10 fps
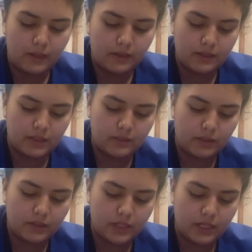This
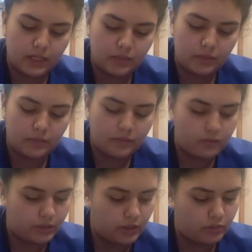expires 8/12 of
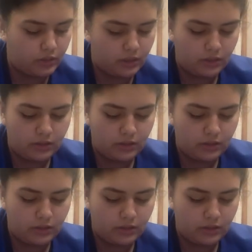2020.